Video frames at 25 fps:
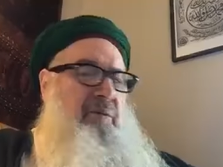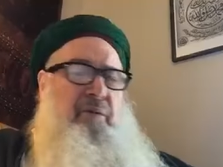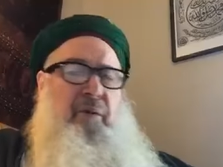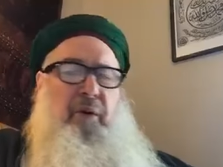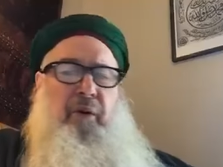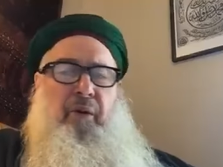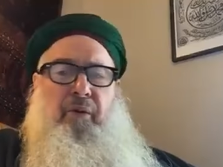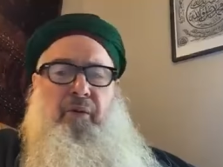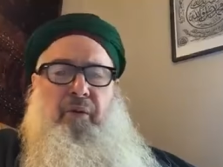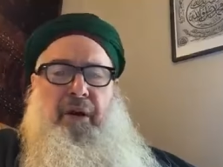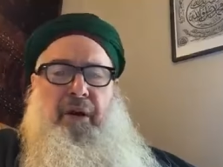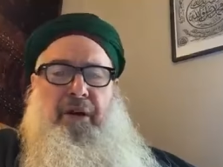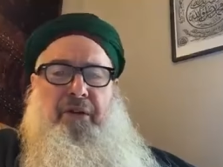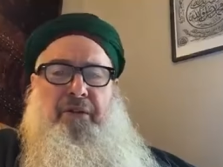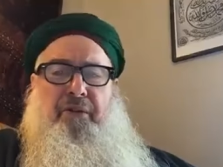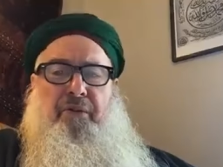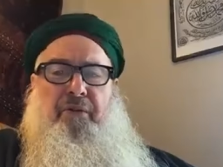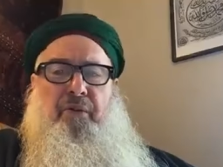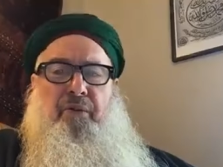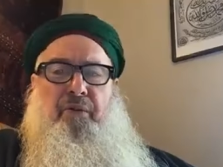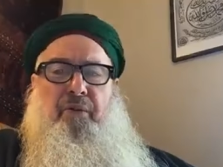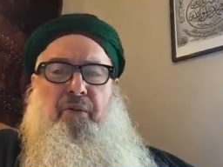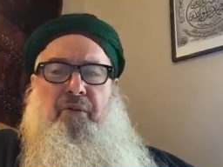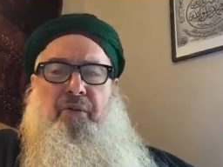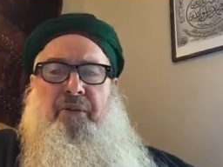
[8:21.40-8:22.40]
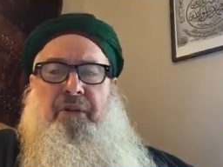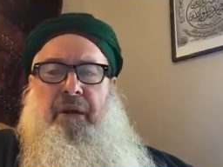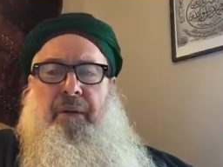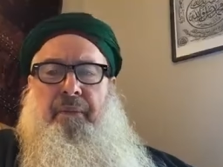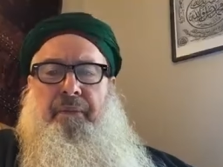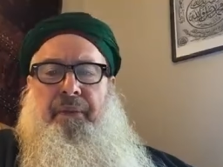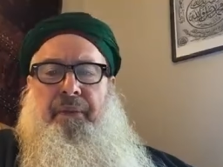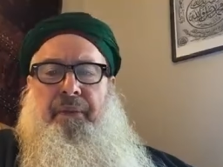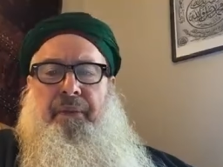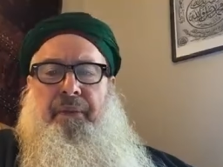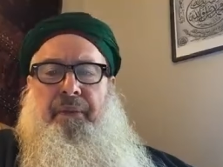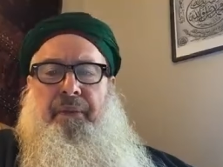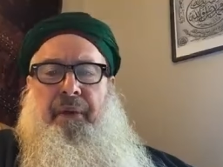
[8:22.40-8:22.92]
Don't rush to do
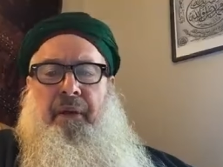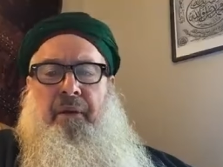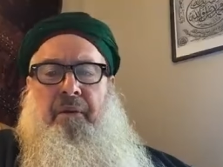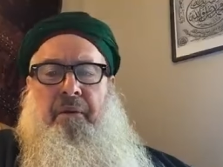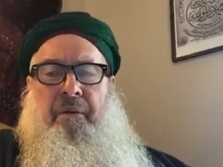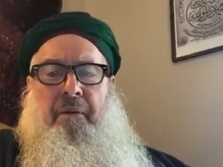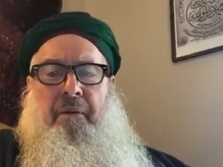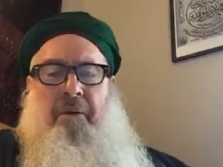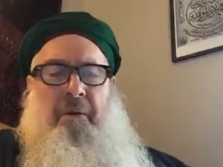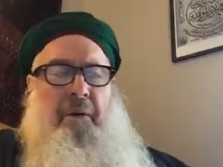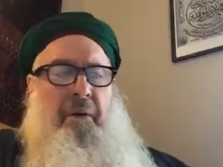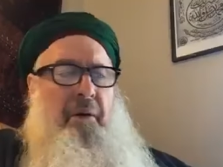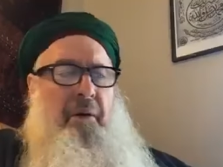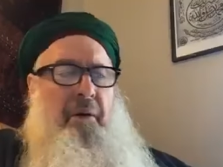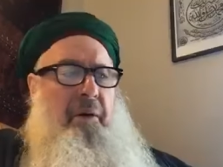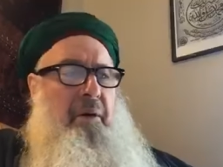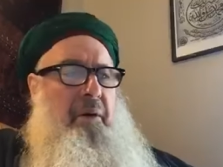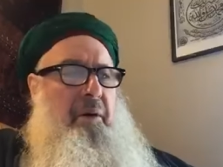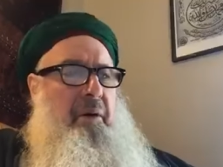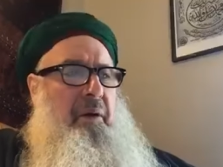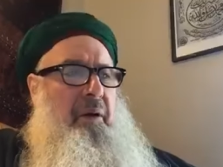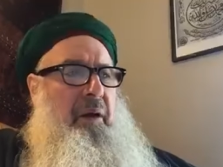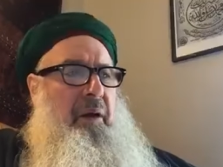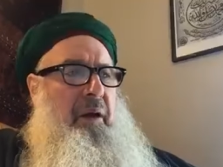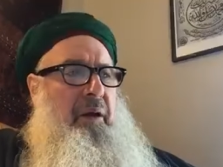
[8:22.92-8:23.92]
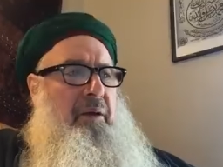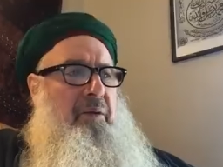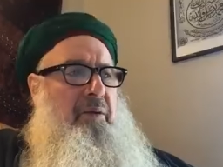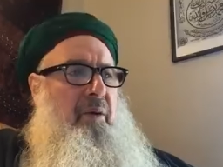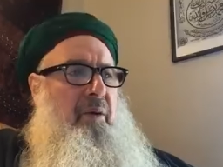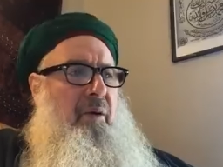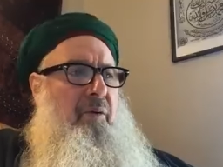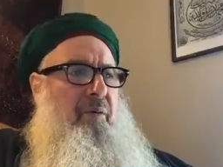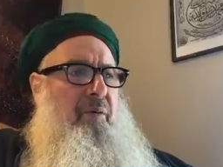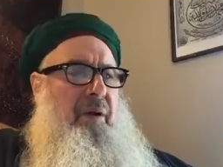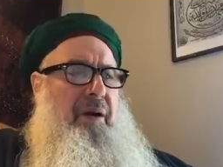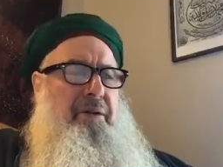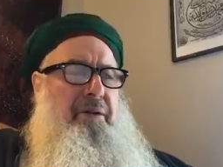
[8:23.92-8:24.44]
something and
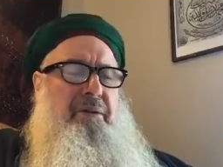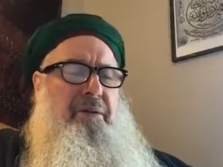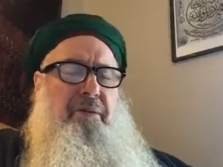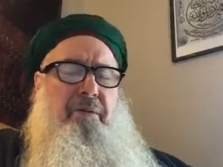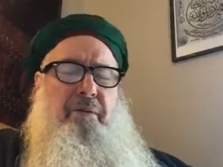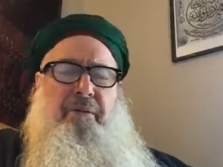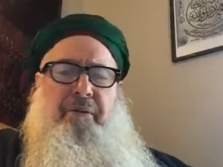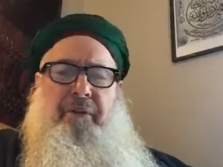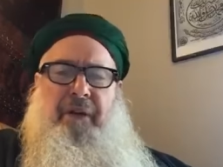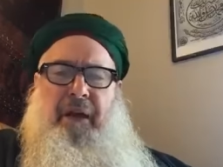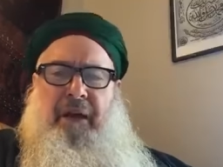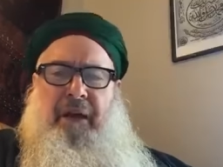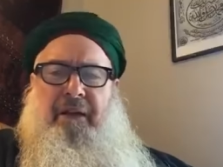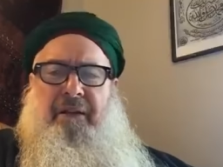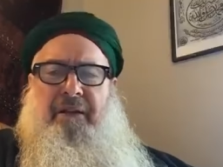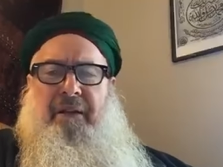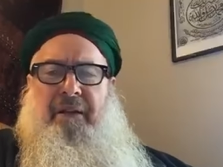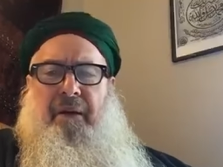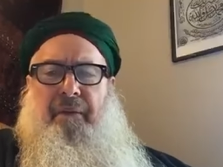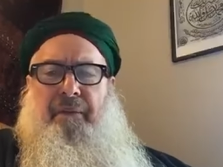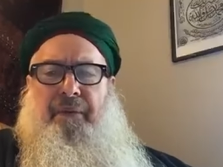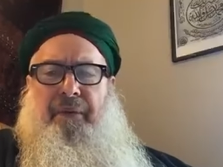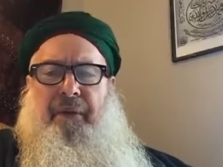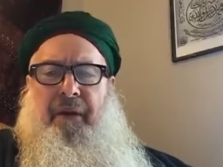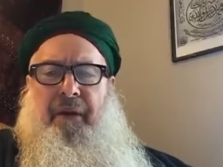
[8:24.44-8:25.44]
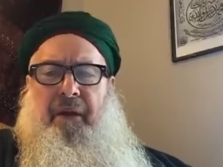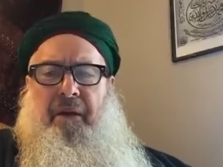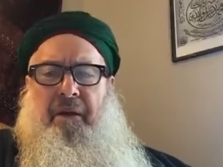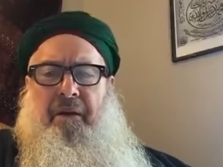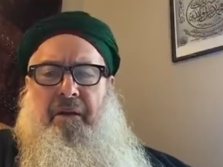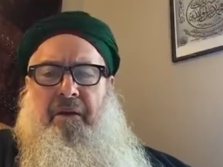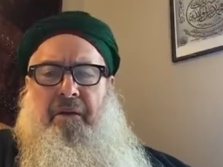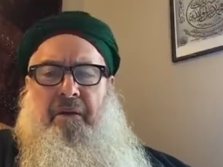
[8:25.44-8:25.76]
don't rush to say something.